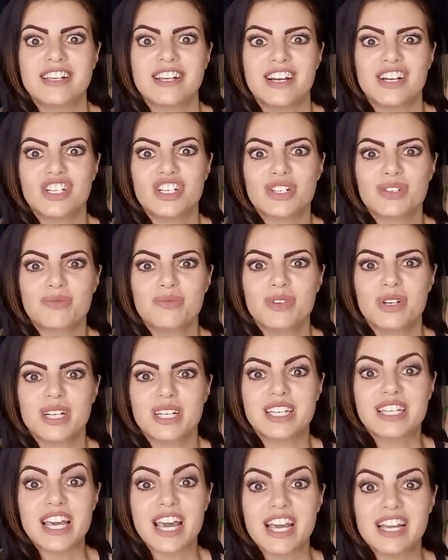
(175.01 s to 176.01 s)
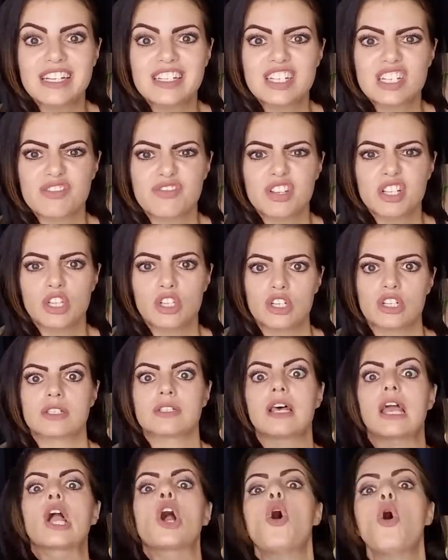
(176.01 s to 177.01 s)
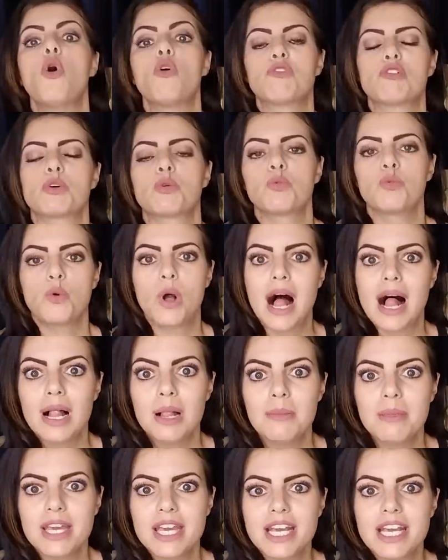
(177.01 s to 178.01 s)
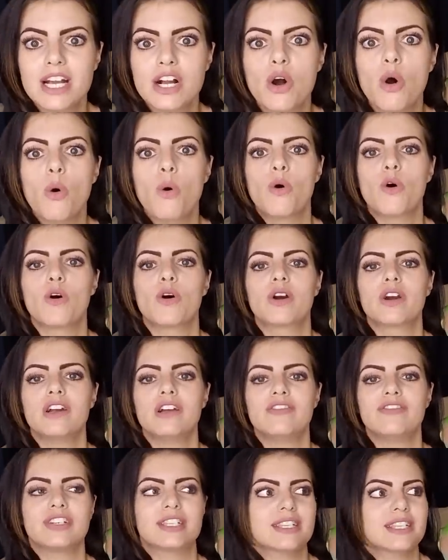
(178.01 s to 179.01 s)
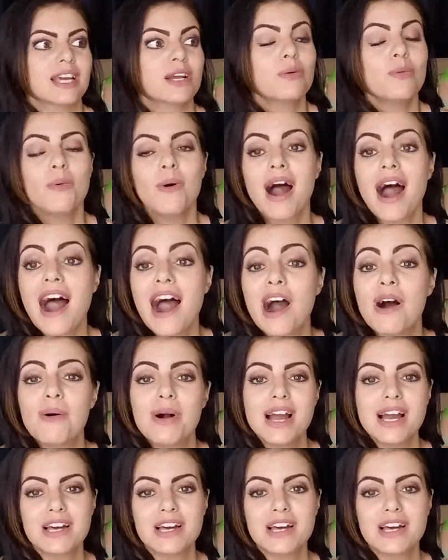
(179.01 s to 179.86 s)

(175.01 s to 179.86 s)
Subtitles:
and I just want to gauge if it looks like overwhelming or if it's like, wow,